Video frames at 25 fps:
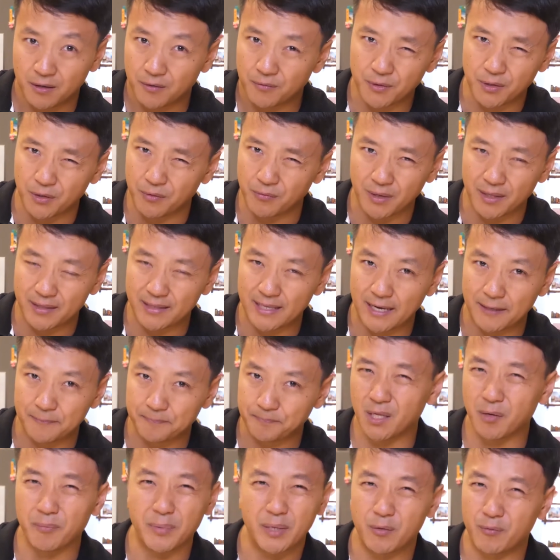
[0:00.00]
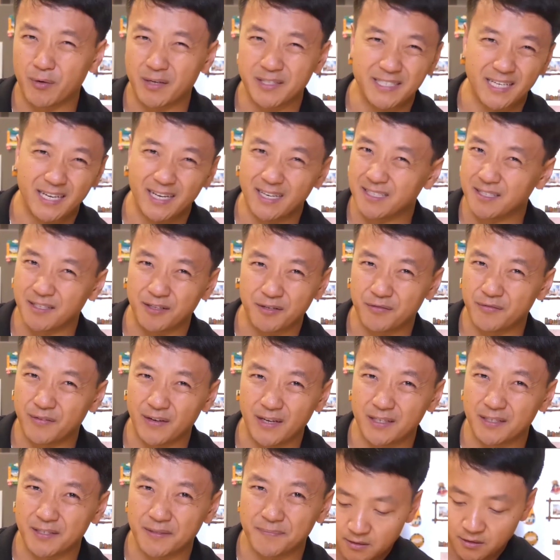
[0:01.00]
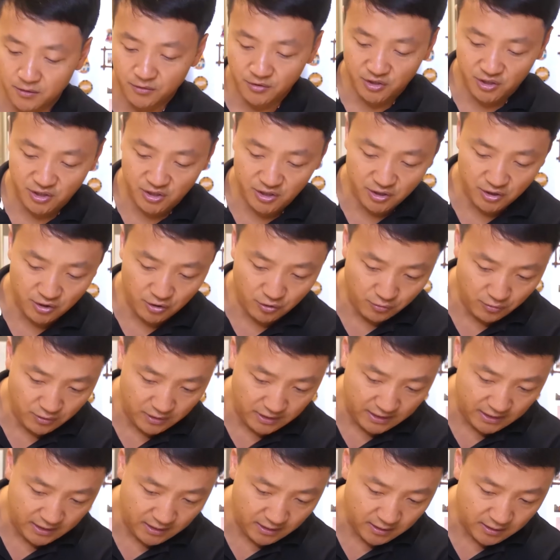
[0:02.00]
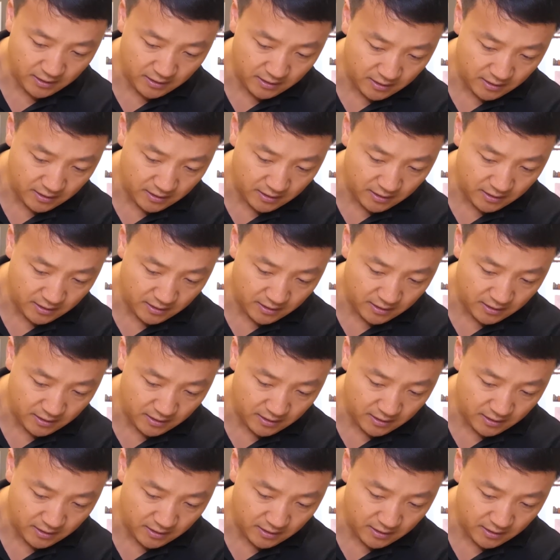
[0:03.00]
We don't want that. Nobody wants eggs in their face. So slowly